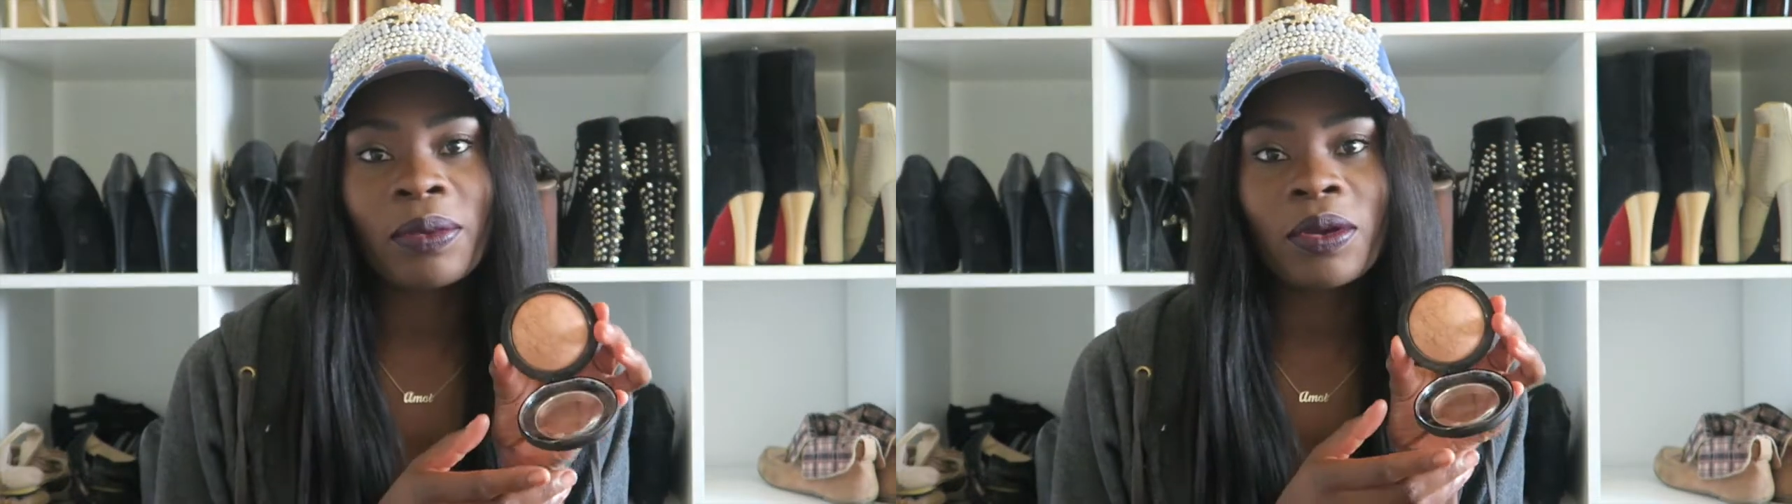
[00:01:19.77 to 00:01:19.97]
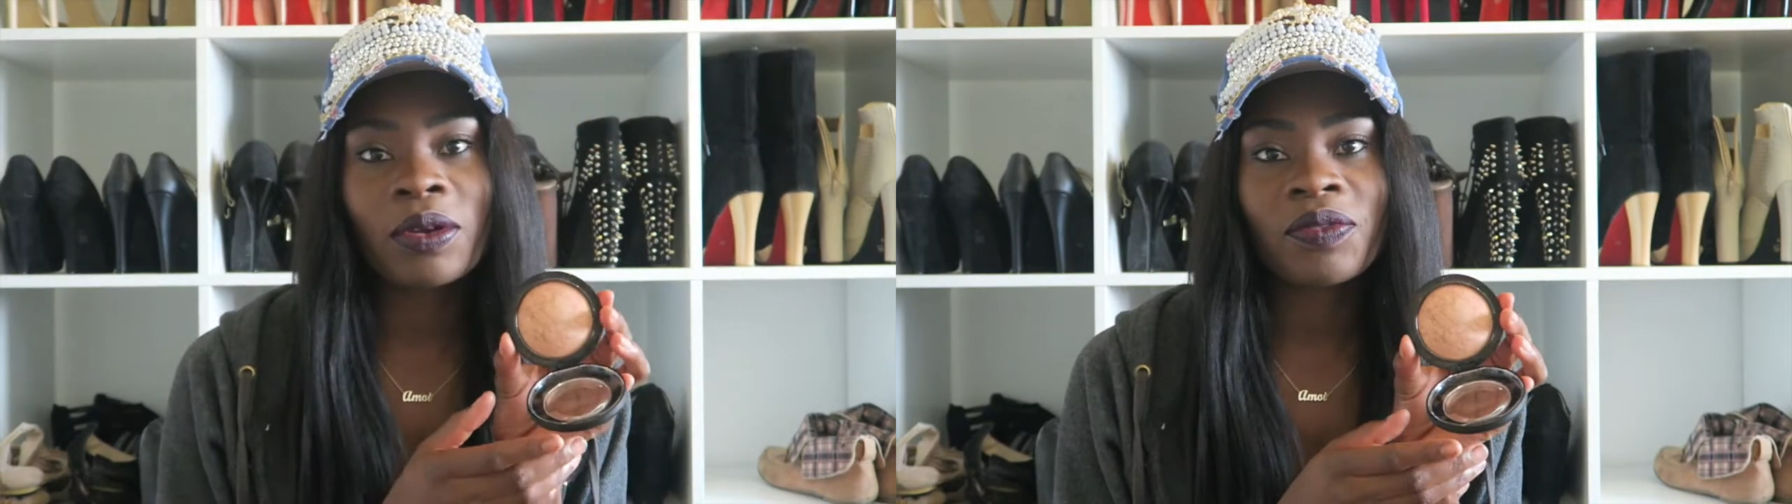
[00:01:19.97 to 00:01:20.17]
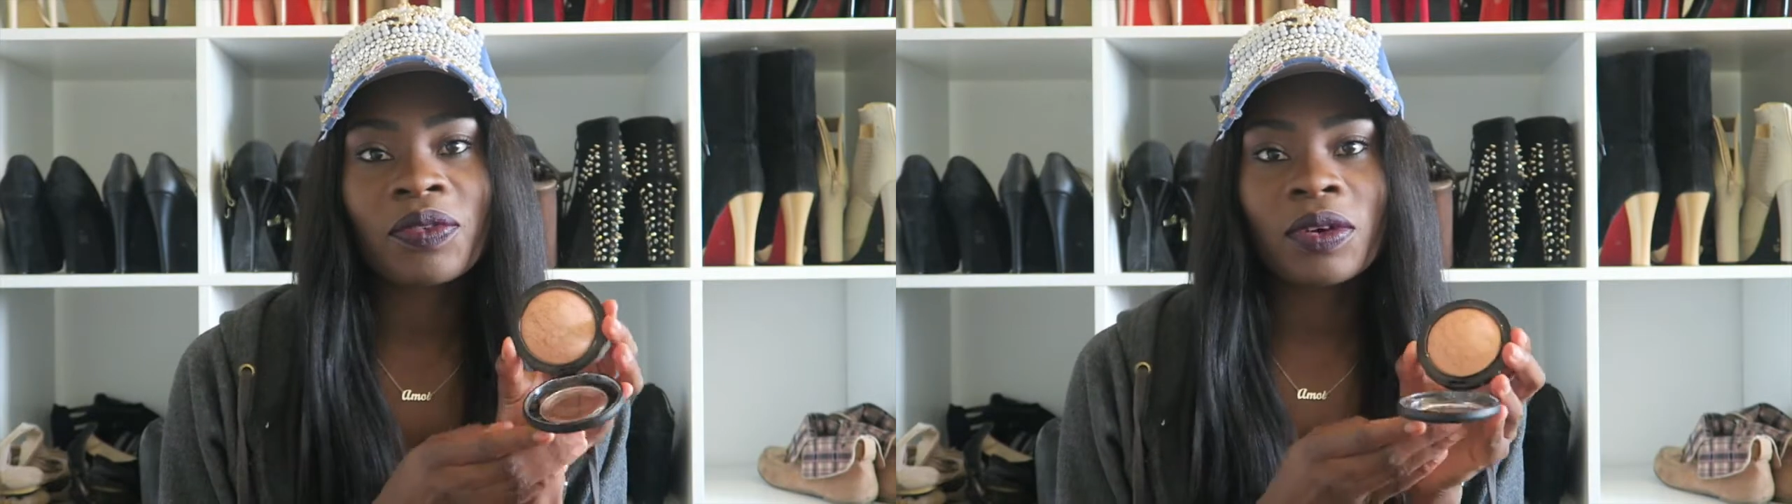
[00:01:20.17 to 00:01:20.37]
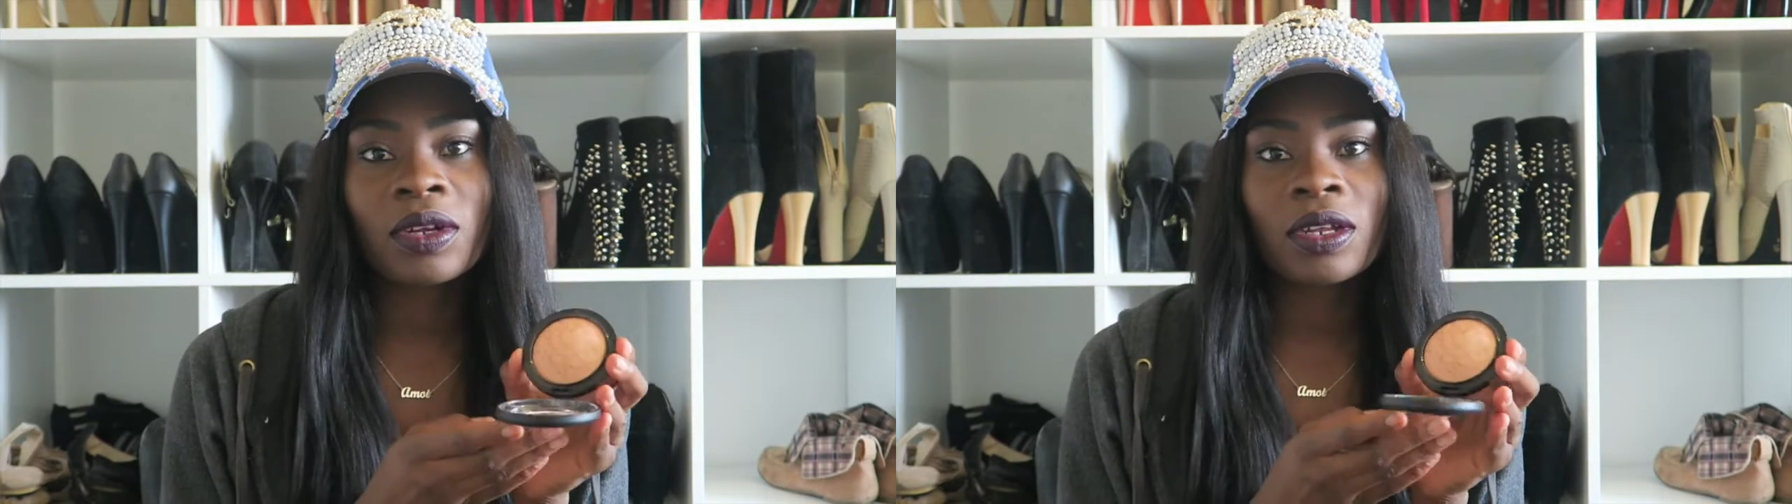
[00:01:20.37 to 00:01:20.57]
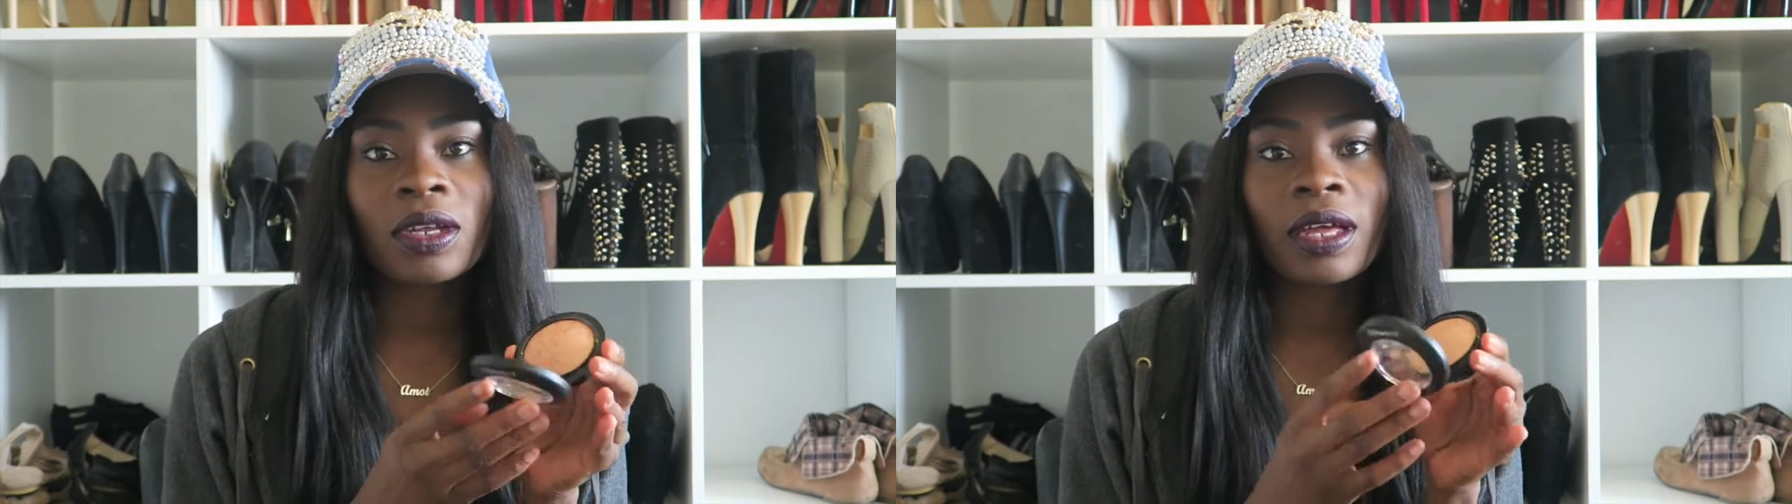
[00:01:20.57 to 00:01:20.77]

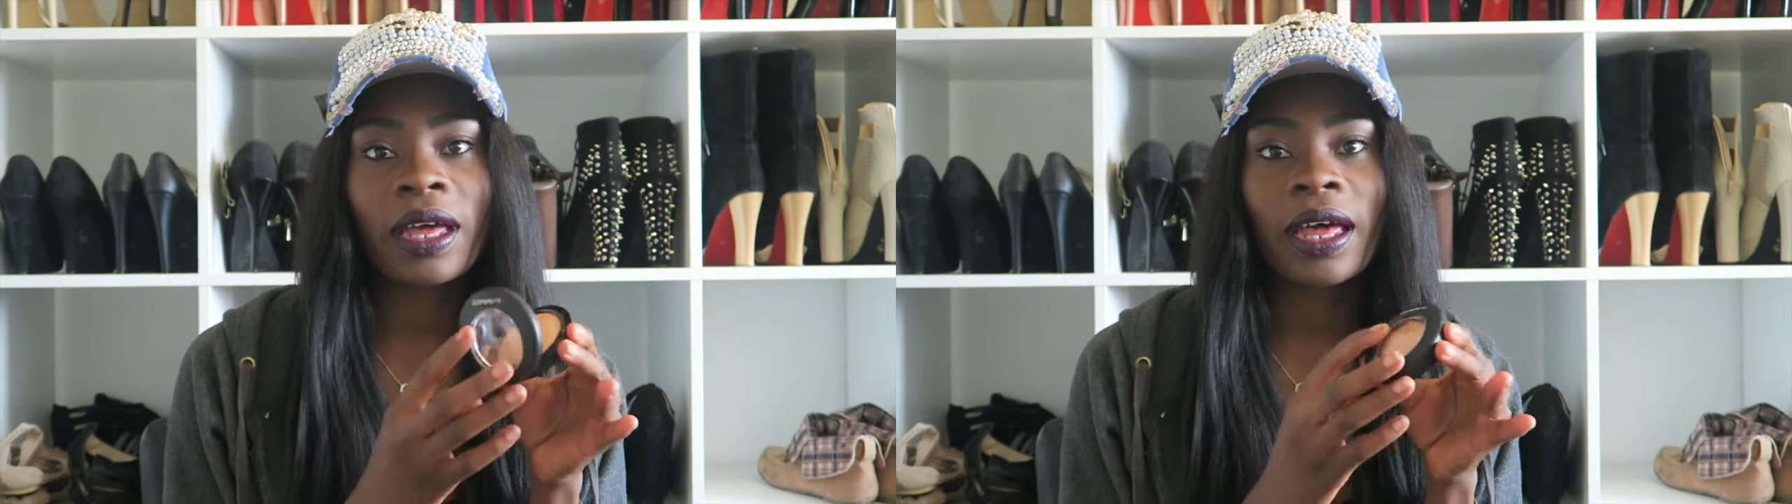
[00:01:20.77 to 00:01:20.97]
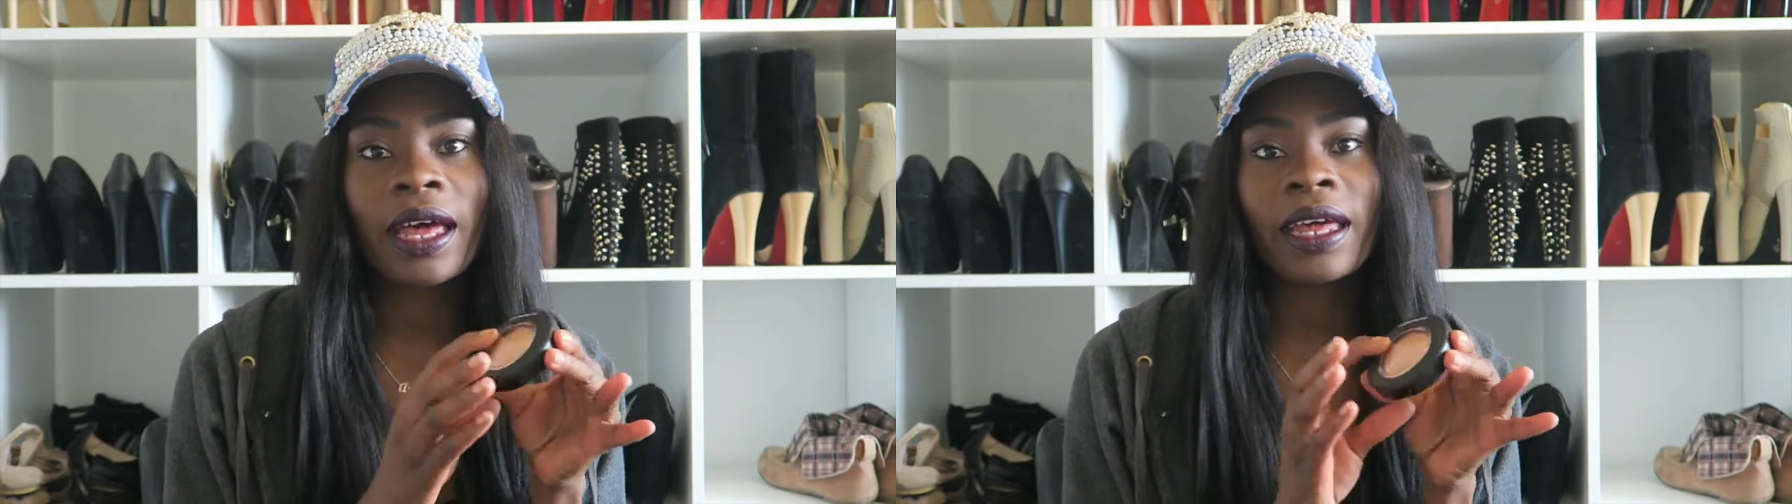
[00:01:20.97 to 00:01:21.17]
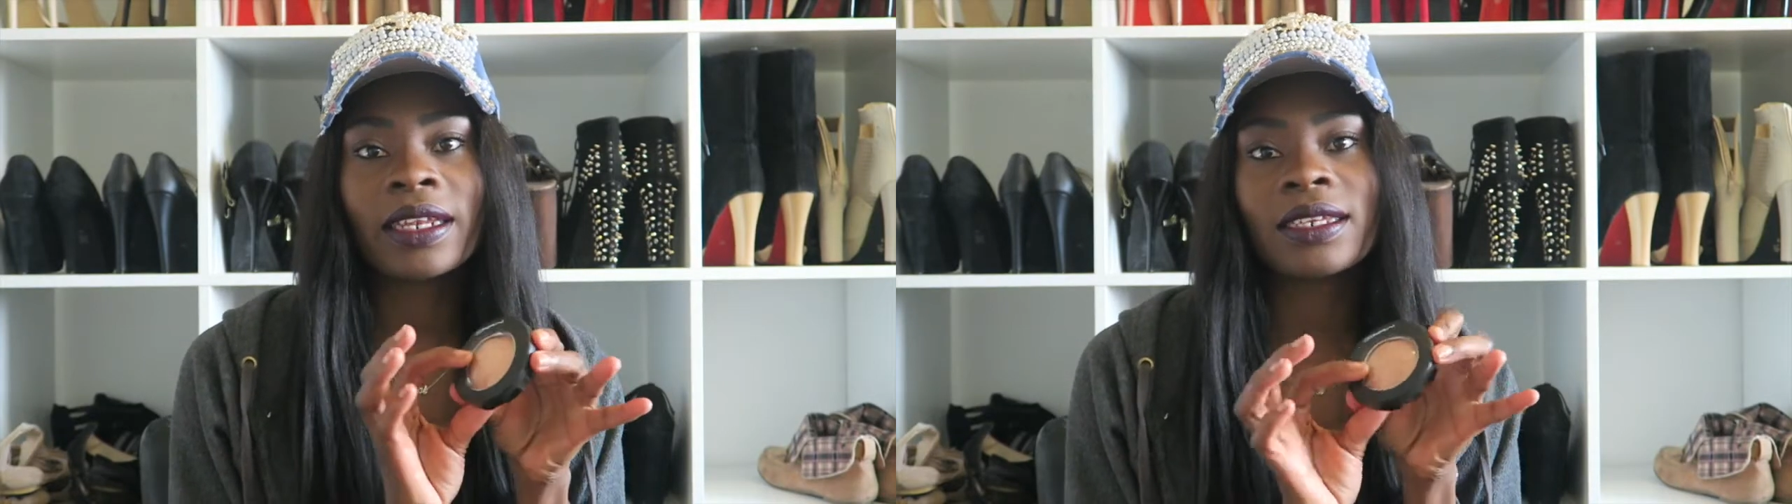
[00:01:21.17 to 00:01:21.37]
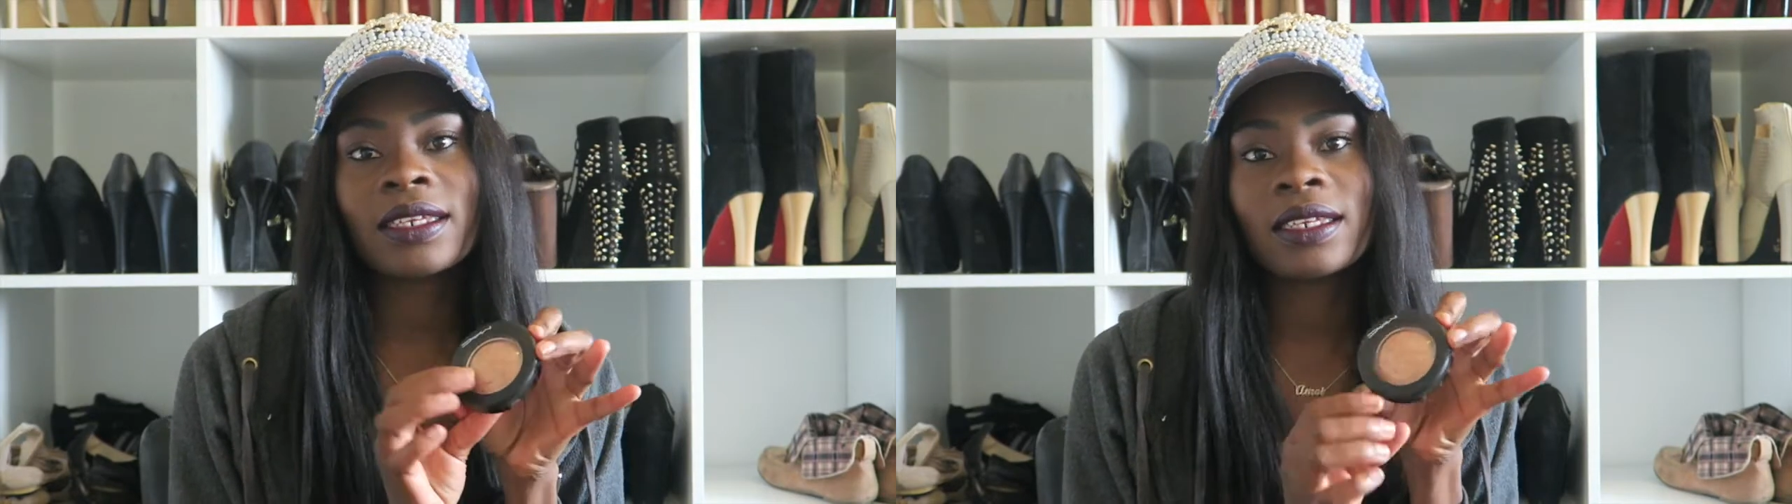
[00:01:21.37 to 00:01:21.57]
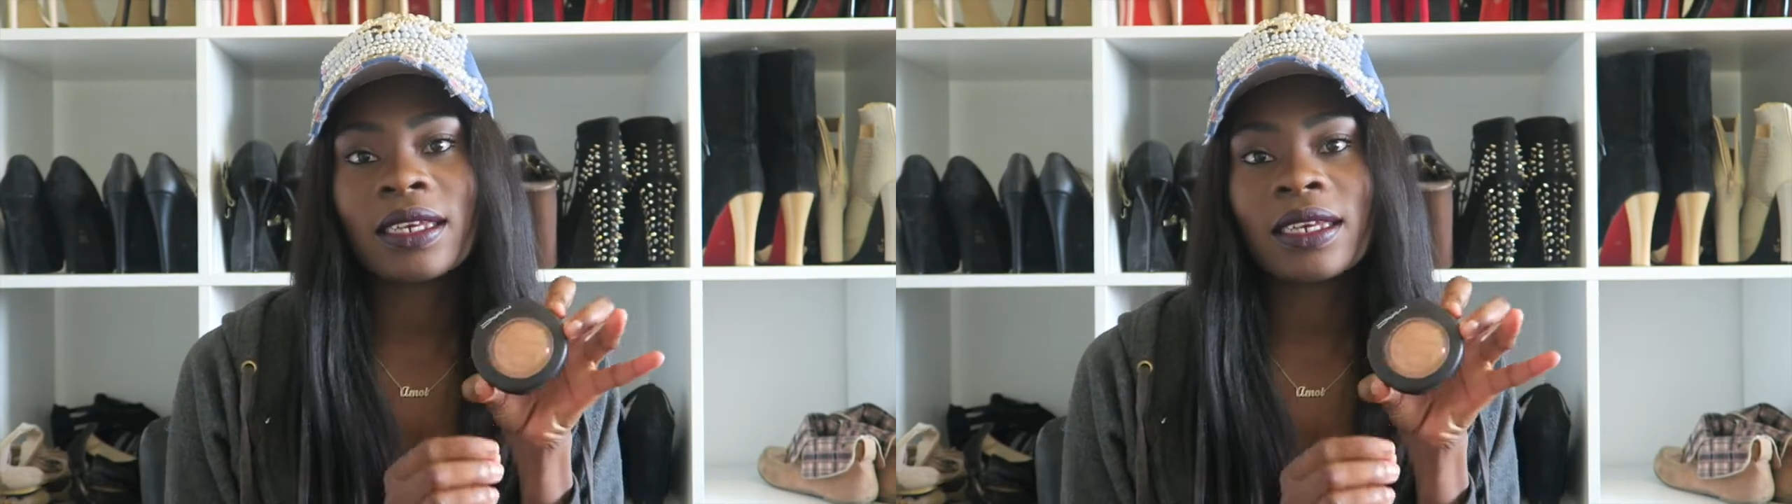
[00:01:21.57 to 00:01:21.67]
beautiful, and